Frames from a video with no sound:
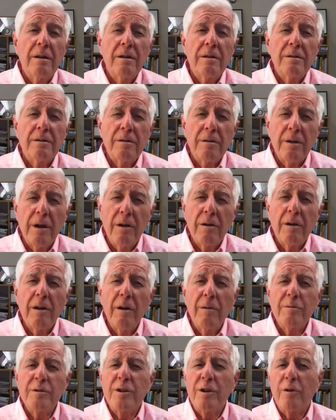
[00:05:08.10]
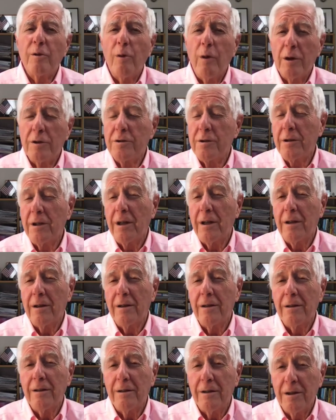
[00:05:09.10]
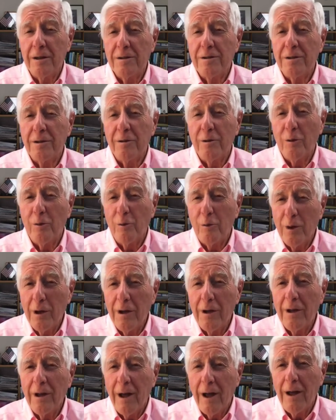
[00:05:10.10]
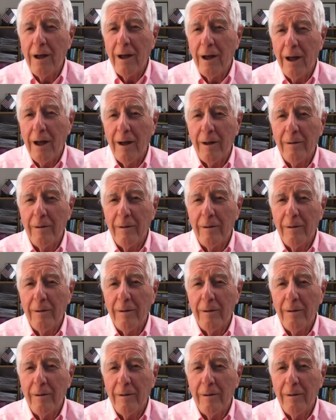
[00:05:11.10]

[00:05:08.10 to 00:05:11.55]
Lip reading: So now comes the question that leads to the real aha.